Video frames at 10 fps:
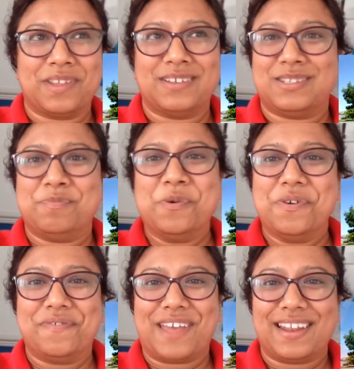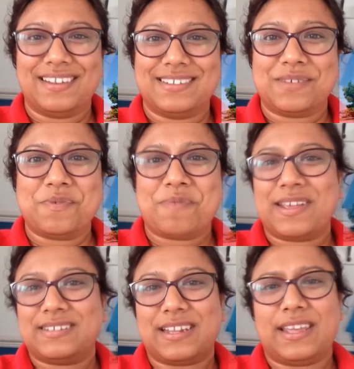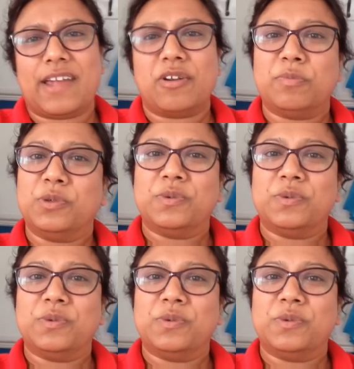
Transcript: sport event. So we basically, aerobol